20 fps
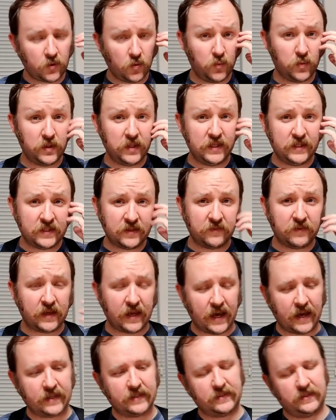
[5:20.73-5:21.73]
release of
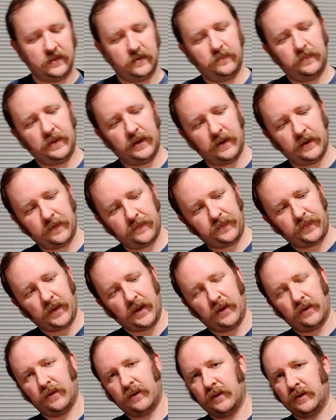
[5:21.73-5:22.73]
gas in the beer.
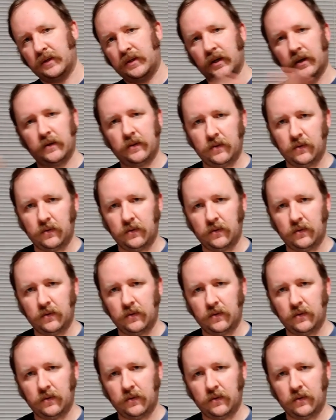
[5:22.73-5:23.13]
I couldn't tell